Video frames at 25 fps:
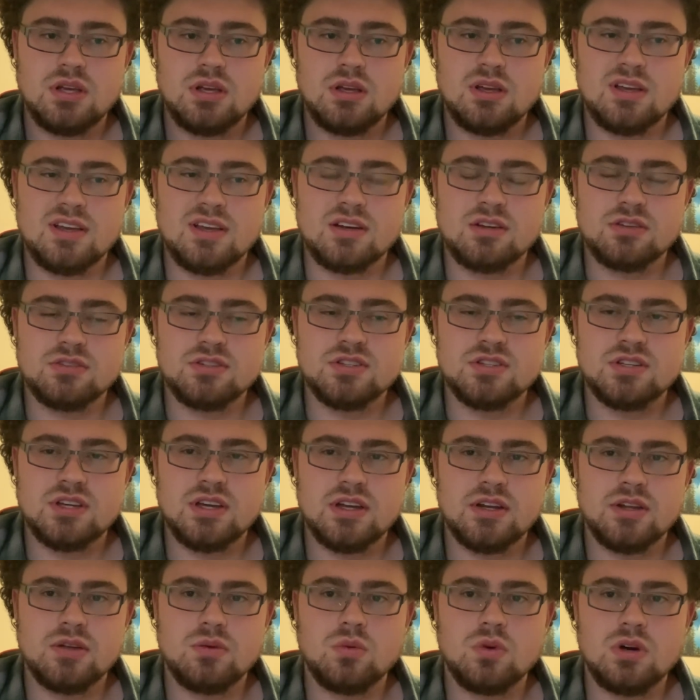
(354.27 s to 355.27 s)
and I'll just kind
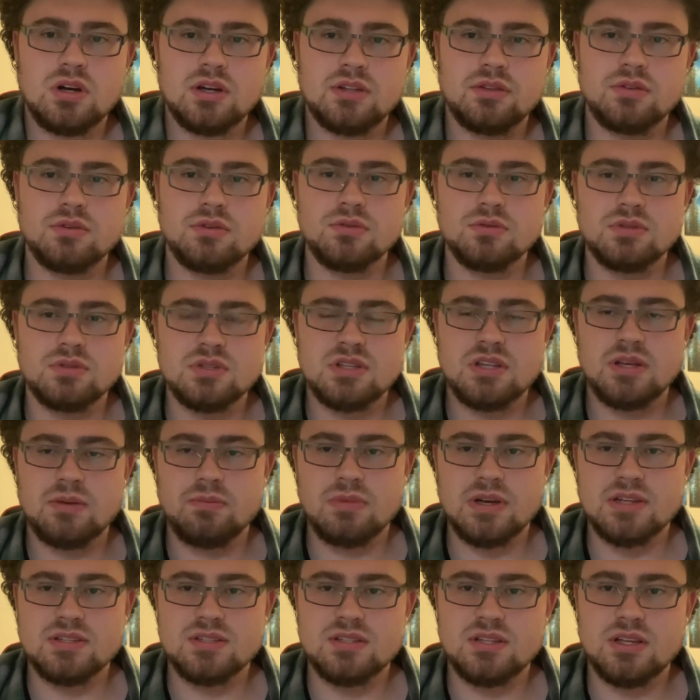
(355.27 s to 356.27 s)
of walk through step
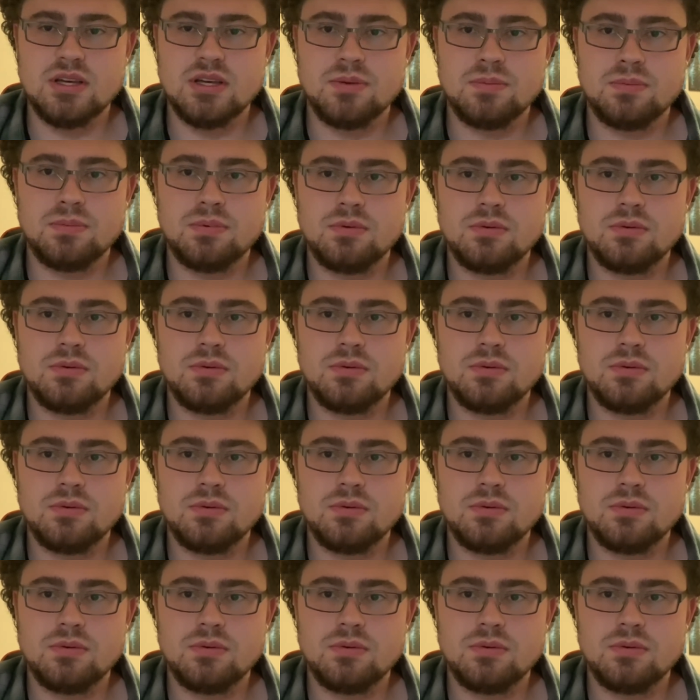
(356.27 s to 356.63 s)
by step